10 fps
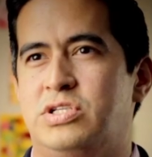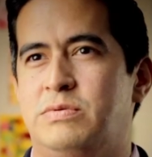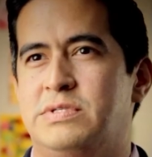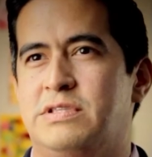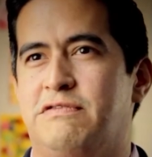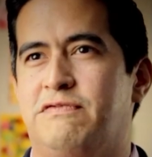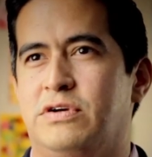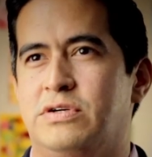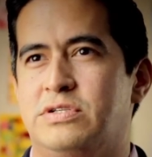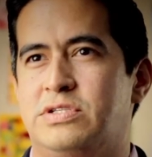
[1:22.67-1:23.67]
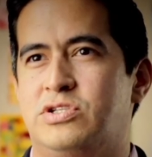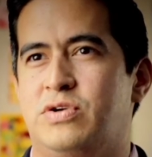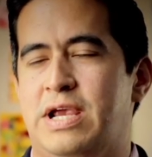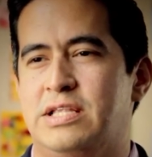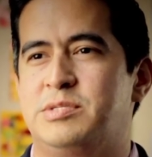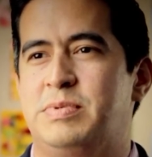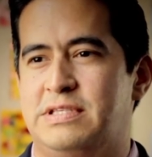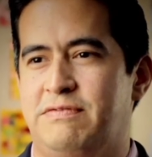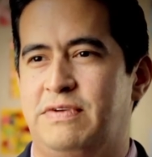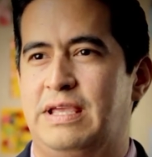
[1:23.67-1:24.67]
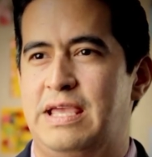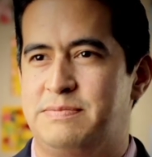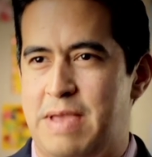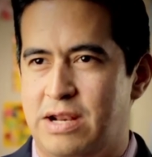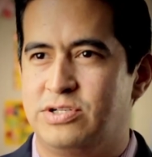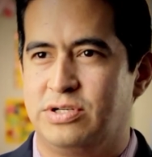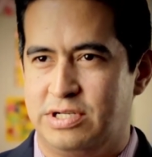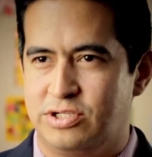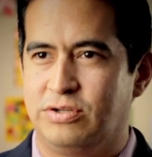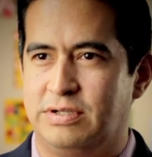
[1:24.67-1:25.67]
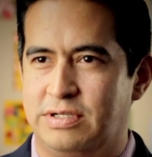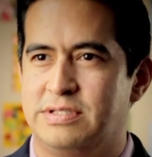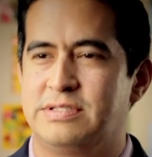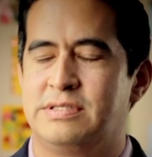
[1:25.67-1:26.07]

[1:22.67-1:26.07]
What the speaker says: was the first trans-specific case manager at Children's,